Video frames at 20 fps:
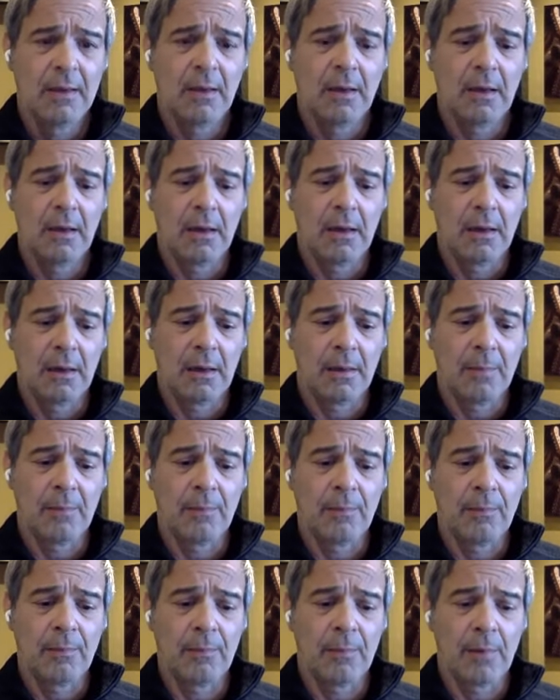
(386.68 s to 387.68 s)

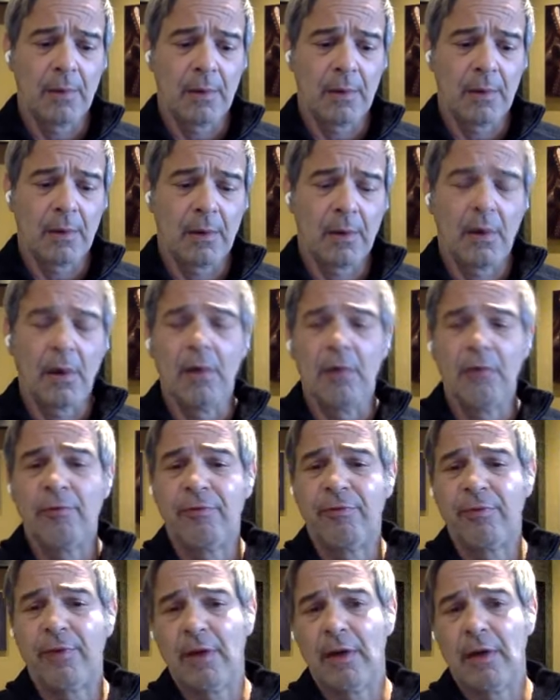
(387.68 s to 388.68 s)
um, uh,
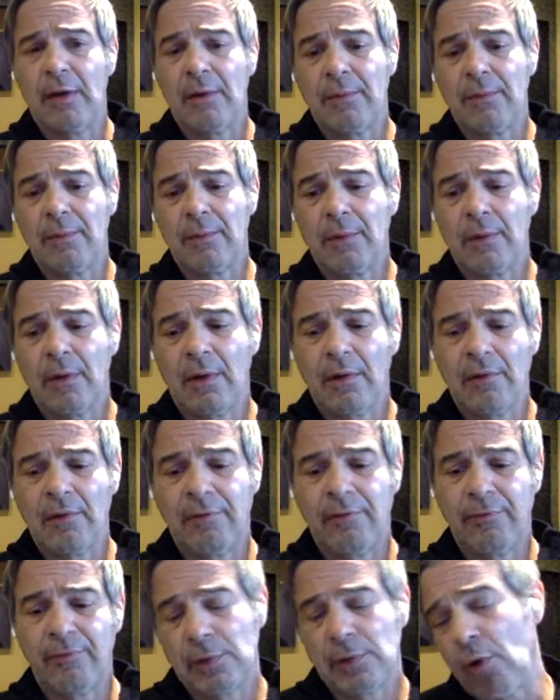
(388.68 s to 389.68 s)
of, uh, of
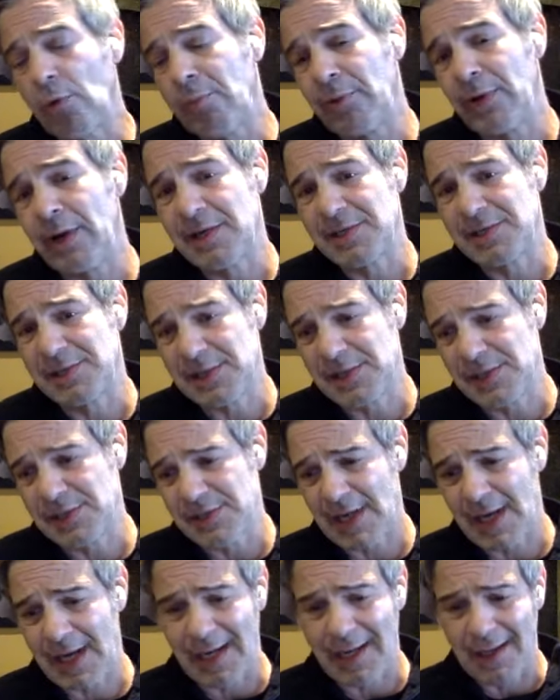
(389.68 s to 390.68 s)
low prices
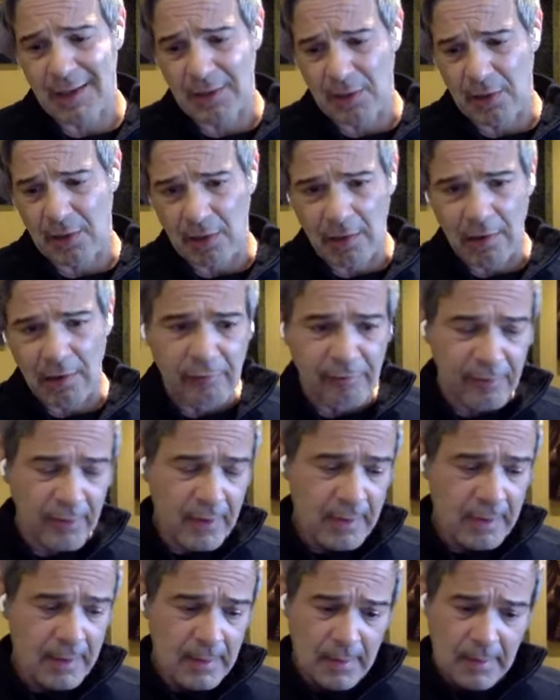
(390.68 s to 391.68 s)
and of
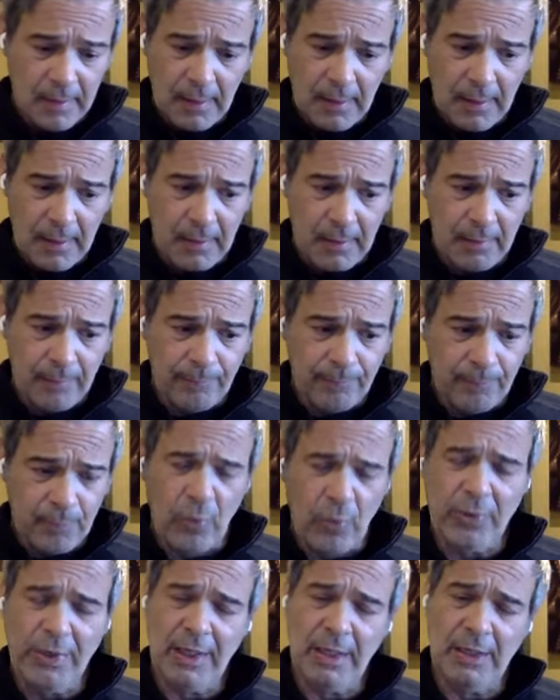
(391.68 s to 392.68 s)
um,
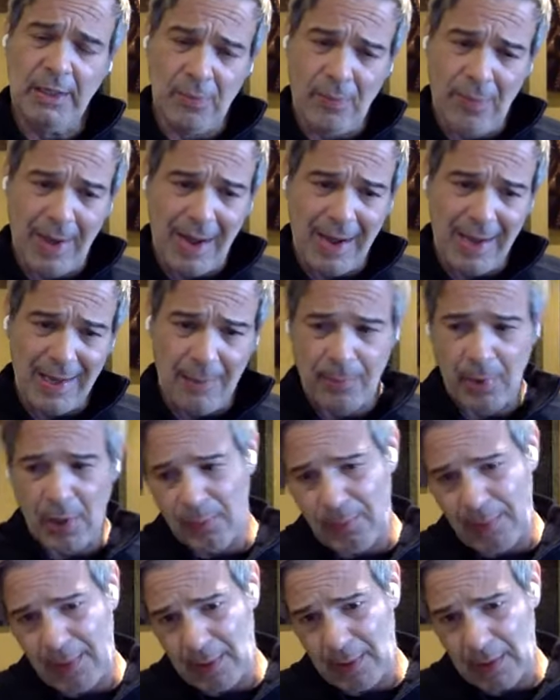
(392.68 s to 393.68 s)
no need to buy a
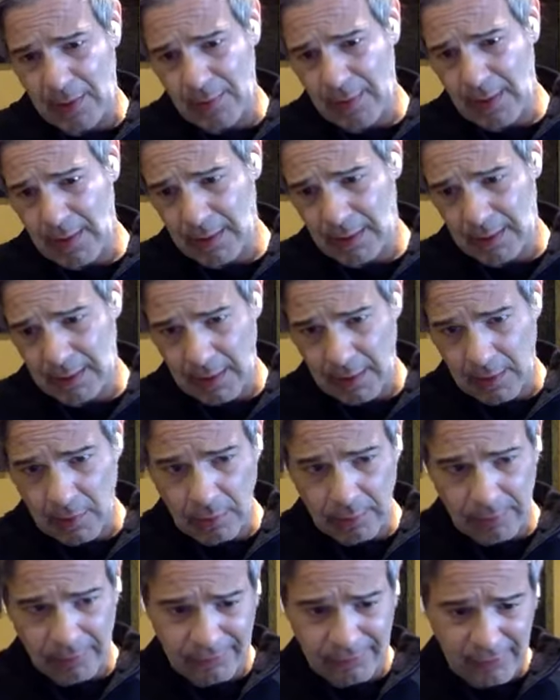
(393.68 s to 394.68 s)
barbaric relic like
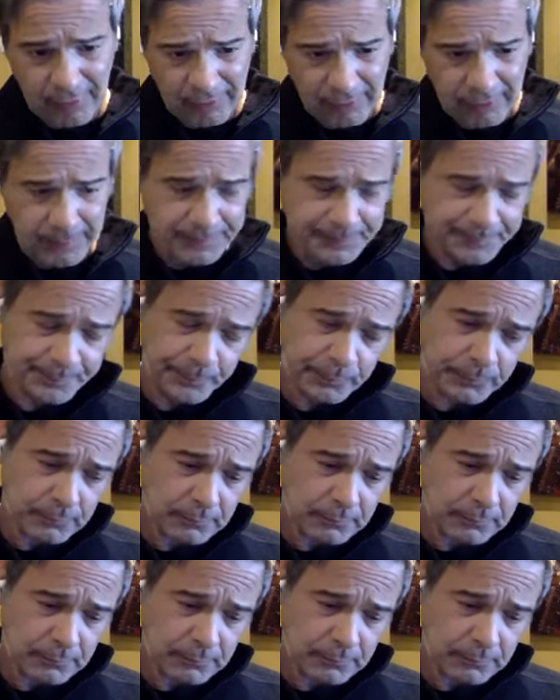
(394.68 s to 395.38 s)
gold and silver